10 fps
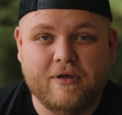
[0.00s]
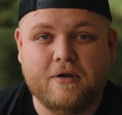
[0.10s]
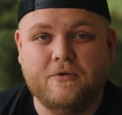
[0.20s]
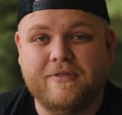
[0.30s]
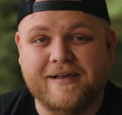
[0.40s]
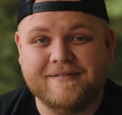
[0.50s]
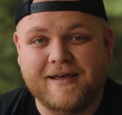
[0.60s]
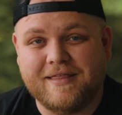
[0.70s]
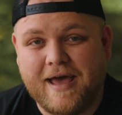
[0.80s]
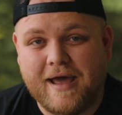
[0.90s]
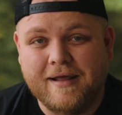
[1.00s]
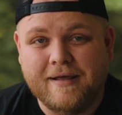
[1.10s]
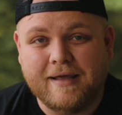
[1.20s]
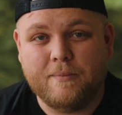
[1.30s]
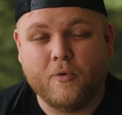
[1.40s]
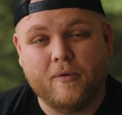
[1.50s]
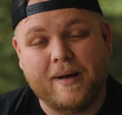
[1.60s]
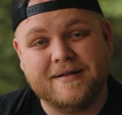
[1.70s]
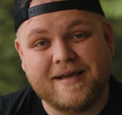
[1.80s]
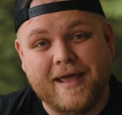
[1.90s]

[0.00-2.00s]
We had to do things like that, and more about